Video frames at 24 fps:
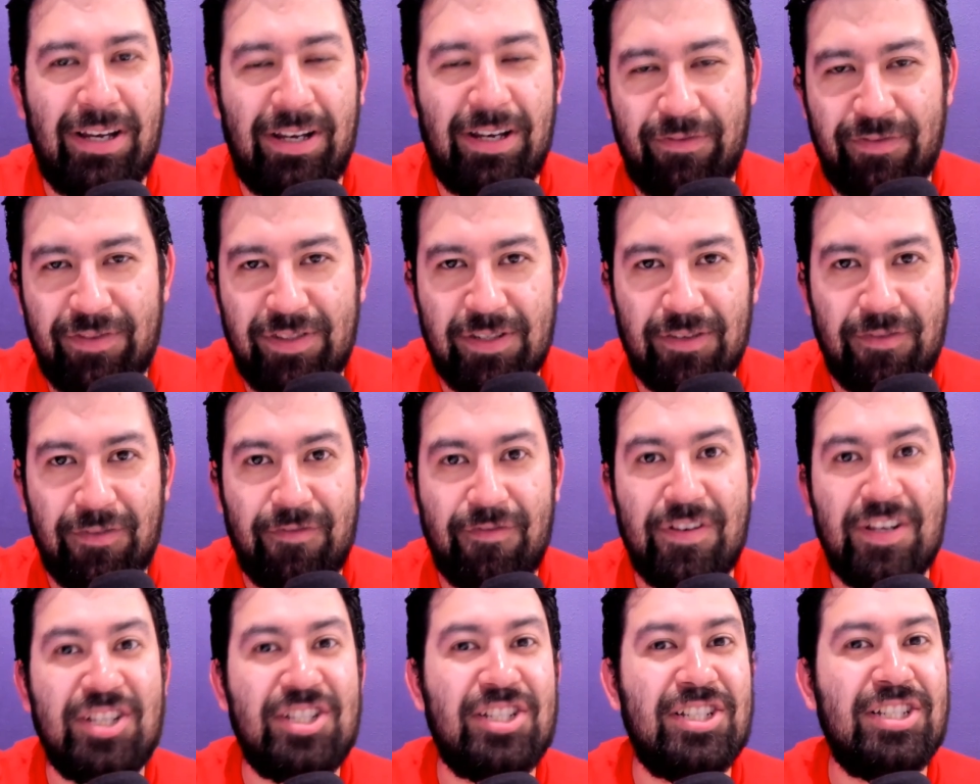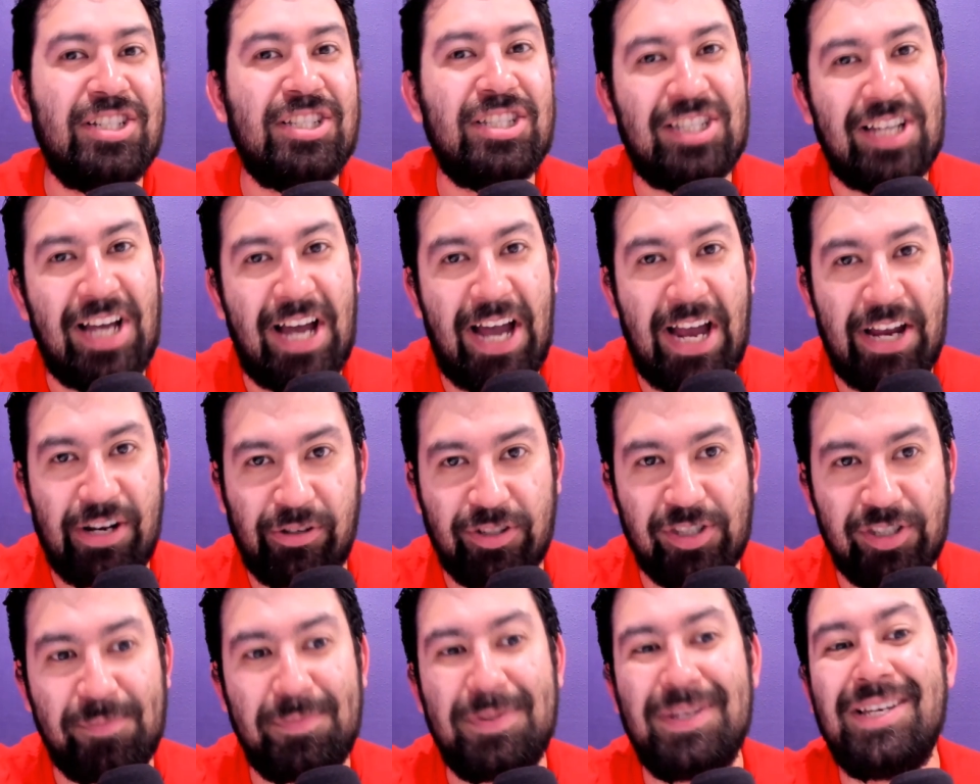of division
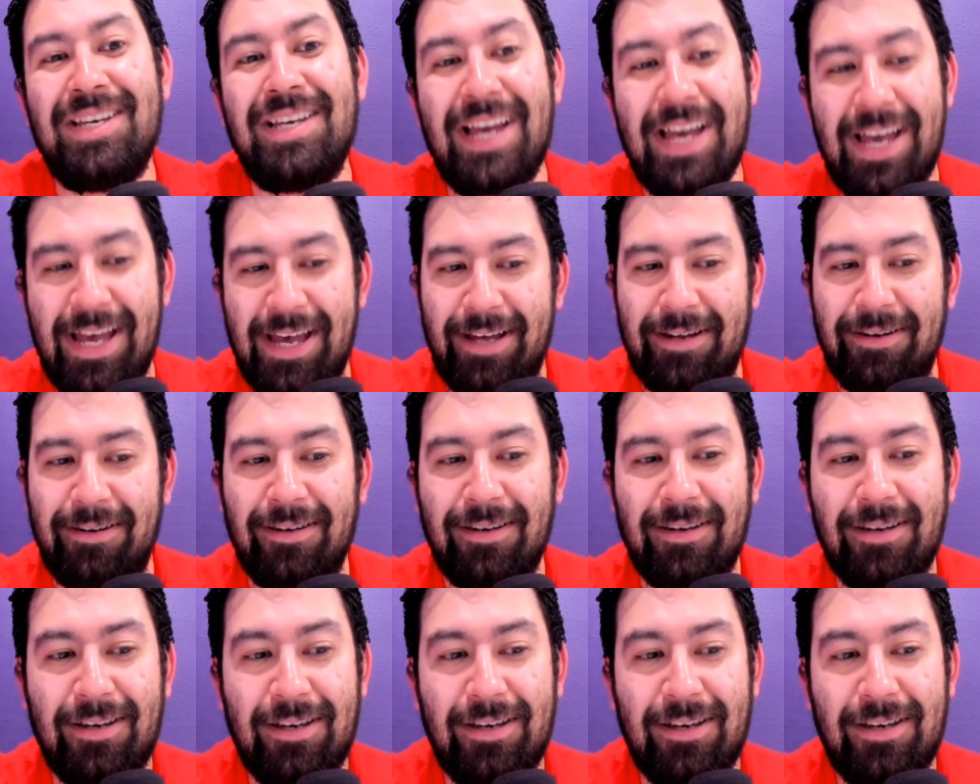titles began.